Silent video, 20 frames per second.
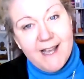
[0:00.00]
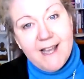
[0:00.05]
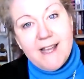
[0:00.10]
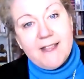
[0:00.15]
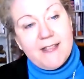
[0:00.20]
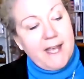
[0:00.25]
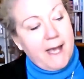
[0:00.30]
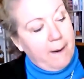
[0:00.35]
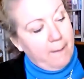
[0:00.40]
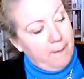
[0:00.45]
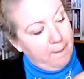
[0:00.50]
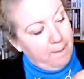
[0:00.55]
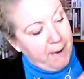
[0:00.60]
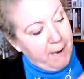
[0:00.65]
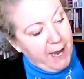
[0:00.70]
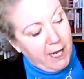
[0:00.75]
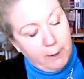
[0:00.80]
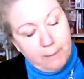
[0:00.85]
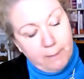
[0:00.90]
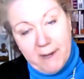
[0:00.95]
that
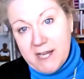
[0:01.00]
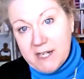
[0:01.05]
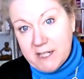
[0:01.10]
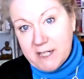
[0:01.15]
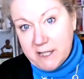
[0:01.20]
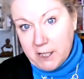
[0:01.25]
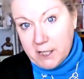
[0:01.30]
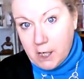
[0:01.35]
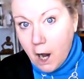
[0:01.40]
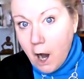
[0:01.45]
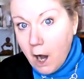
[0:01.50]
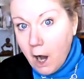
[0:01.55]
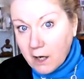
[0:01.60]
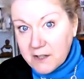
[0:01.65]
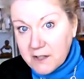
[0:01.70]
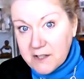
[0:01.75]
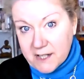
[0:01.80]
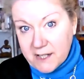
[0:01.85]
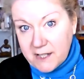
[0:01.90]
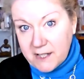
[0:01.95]
palpating the
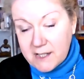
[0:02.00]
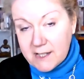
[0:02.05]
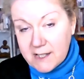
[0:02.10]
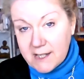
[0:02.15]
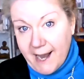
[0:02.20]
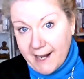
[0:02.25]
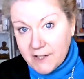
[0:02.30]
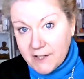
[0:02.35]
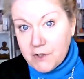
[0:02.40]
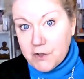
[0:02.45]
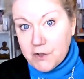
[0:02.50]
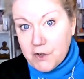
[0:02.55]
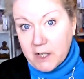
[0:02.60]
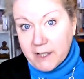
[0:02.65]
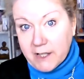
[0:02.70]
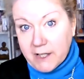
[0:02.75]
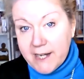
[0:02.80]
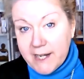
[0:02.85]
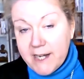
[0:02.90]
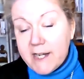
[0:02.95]
coccyx
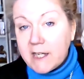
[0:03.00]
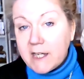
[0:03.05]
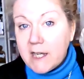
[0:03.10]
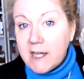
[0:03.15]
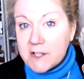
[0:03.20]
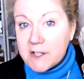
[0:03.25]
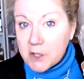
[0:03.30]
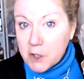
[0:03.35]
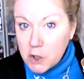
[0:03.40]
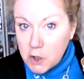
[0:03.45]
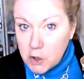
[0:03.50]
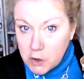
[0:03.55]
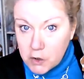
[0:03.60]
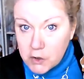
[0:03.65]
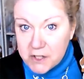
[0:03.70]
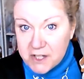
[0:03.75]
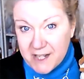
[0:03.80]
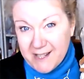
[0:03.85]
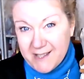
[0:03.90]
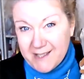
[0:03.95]
externally is a
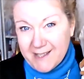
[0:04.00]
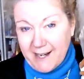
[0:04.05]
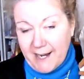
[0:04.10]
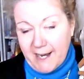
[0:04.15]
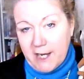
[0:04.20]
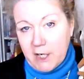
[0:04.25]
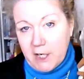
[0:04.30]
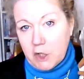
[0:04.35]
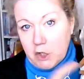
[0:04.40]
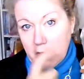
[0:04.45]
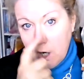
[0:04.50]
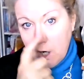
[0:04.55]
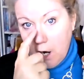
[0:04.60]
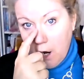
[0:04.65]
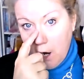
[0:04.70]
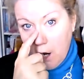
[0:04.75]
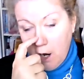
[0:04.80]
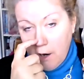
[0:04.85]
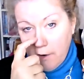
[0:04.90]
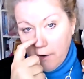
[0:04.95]
good indication
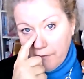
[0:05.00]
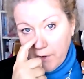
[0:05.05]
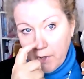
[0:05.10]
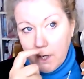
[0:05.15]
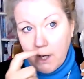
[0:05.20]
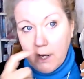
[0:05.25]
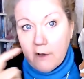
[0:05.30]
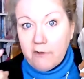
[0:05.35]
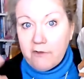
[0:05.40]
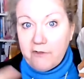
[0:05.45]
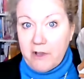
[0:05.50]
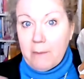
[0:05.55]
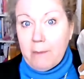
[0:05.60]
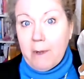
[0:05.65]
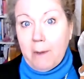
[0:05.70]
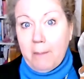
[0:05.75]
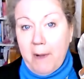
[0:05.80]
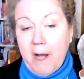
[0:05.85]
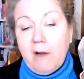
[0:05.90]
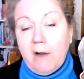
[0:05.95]
of
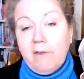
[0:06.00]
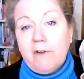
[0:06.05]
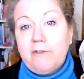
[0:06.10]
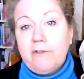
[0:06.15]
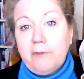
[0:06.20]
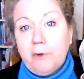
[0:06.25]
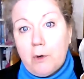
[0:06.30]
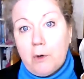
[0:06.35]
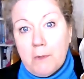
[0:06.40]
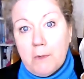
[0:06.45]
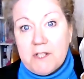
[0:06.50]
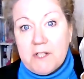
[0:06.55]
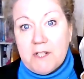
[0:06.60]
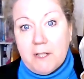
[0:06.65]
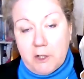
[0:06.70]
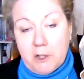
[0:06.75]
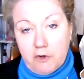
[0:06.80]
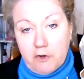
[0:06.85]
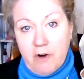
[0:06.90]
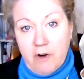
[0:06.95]
female pelvic floor muscle
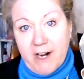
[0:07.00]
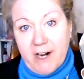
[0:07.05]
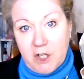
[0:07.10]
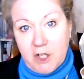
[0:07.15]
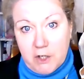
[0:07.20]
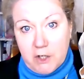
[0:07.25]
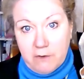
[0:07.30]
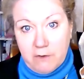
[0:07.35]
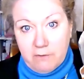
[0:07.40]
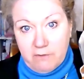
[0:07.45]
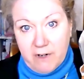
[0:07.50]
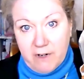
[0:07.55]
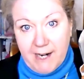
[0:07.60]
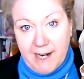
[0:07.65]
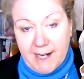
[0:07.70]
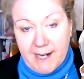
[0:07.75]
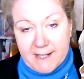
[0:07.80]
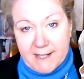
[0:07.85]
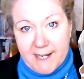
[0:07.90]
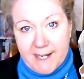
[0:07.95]
contraction
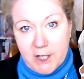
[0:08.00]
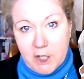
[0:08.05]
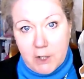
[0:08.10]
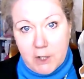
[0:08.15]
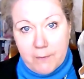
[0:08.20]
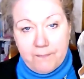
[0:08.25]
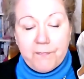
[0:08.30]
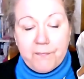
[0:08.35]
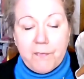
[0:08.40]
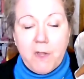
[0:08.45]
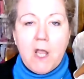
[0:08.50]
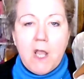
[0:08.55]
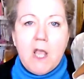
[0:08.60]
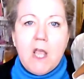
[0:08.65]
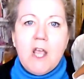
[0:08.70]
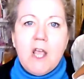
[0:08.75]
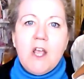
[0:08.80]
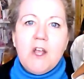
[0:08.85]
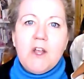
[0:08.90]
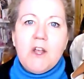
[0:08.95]
relaxation.
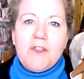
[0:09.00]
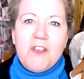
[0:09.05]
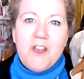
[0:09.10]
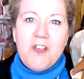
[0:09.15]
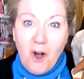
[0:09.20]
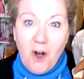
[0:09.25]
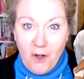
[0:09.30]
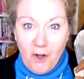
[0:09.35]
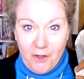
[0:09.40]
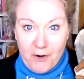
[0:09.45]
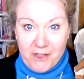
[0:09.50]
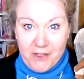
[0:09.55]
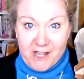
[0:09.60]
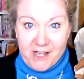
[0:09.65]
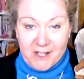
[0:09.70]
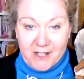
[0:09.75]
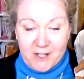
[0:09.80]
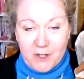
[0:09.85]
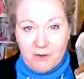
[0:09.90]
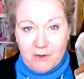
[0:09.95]
The other
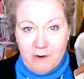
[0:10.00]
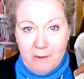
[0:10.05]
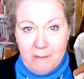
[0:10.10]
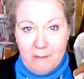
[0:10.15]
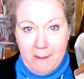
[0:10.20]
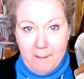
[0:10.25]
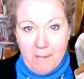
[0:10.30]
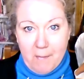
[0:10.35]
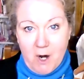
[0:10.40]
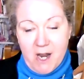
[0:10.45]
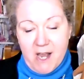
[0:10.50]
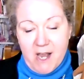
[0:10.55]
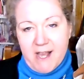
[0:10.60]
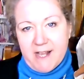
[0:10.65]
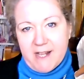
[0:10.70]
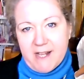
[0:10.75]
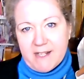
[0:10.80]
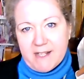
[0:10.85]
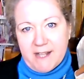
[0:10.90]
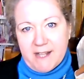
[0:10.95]
thing to remember
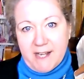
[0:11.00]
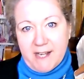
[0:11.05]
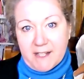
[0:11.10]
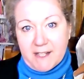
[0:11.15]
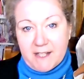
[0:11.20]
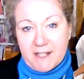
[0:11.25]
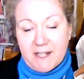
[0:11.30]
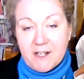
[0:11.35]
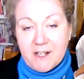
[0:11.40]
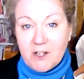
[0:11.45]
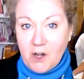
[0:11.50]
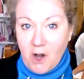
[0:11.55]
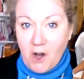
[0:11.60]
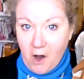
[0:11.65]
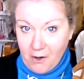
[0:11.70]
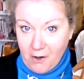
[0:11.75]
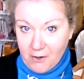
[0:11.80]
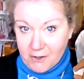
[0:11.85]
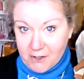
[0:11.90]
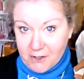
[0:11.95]
is that
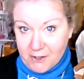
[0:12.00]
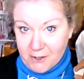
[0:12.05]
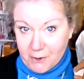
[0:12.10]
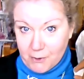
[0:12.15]
continent